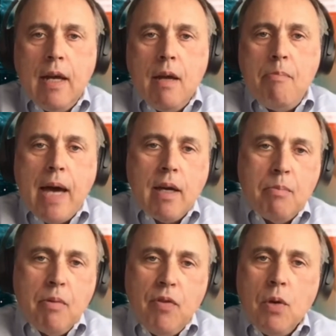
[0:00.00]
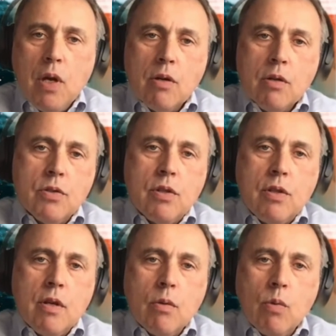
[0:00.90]
Back up a few years,
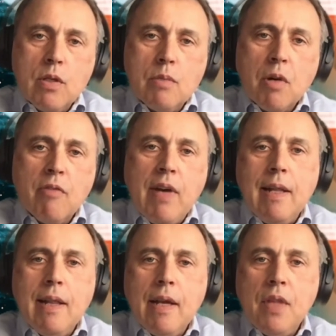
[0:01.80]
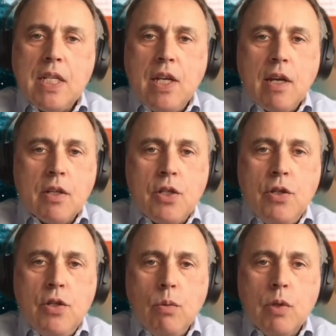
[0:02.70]
there was Marvell and the
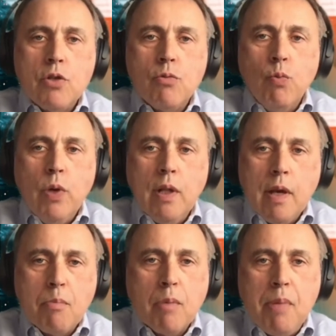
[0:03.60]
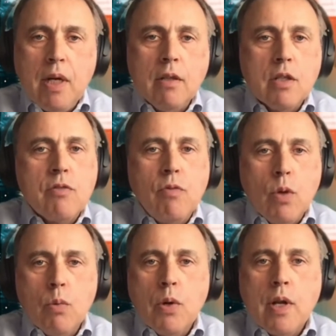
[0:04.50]
TX2, which really propelled us
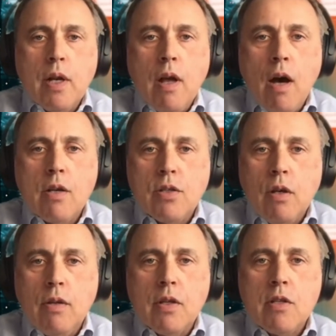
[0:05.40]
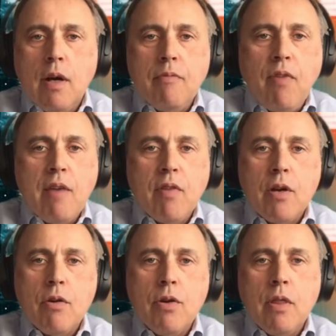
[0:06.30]
forward and got us on the top
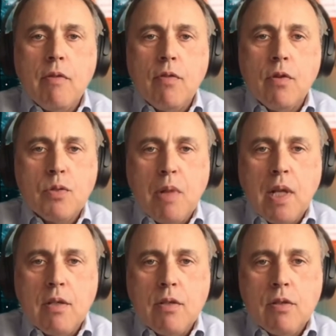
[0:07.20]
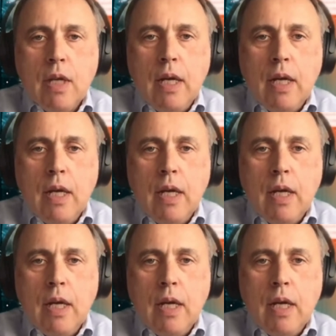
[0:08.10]
500 in the first place.